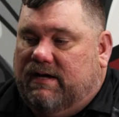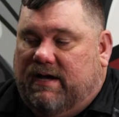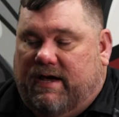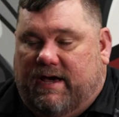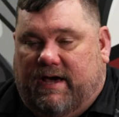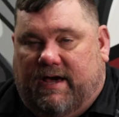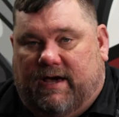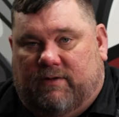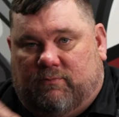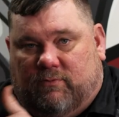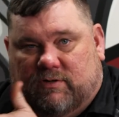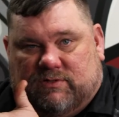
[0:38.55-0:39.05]

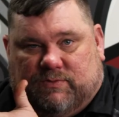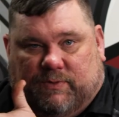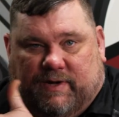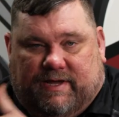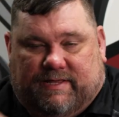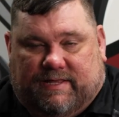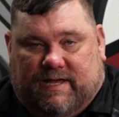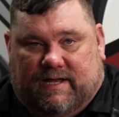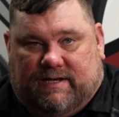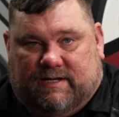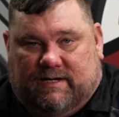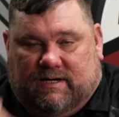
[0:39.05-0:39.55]
And once we
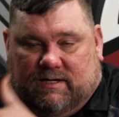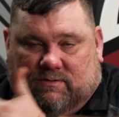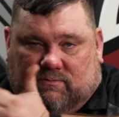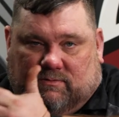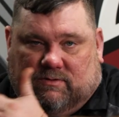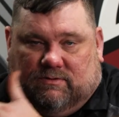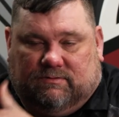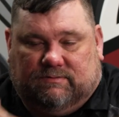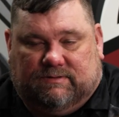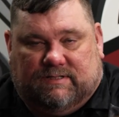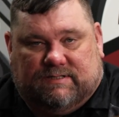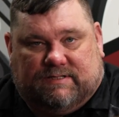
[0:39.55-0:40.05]
get that done,
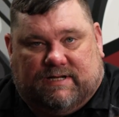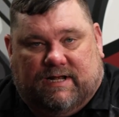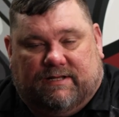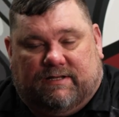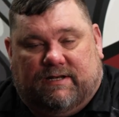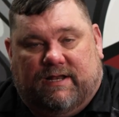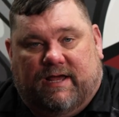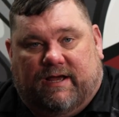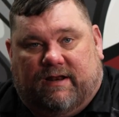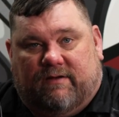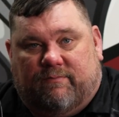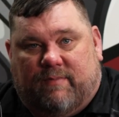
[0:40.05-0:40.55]
we'll disconnect
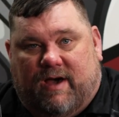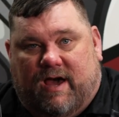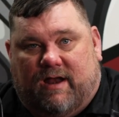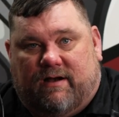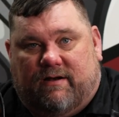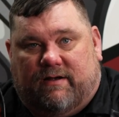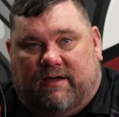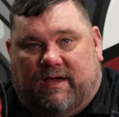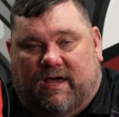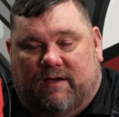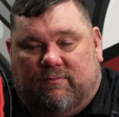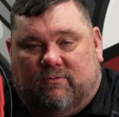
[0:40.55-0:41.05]
the negative
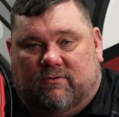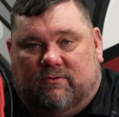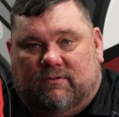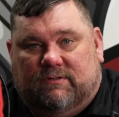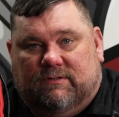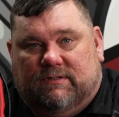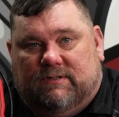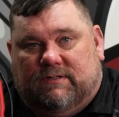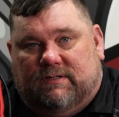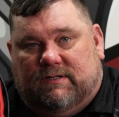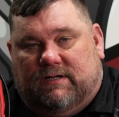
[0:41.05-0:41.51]
battery cable,